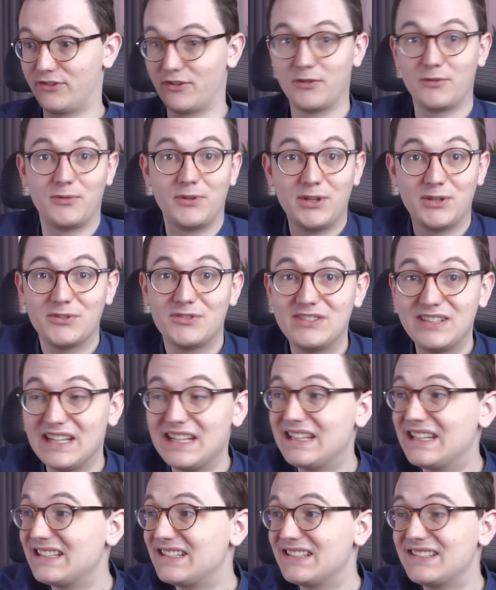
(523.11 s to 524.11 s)
So you
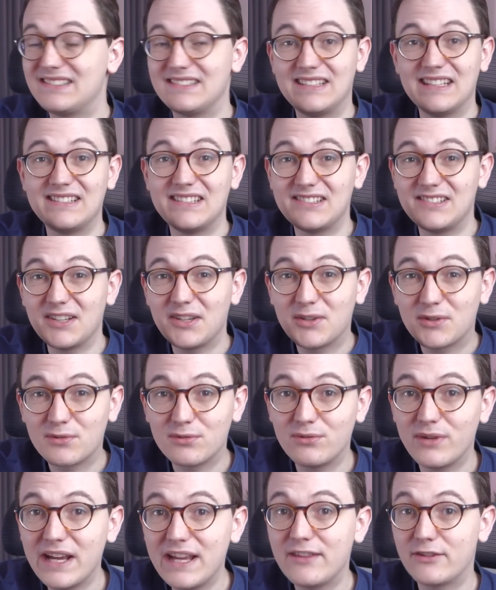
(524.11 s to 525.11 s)
see, this is a
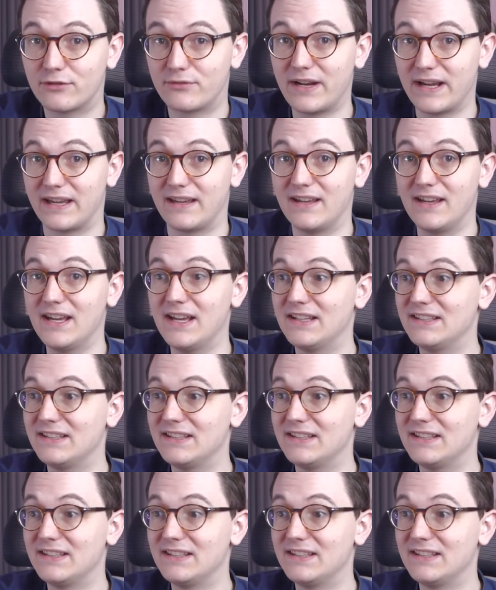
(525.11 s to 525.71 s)
great trick.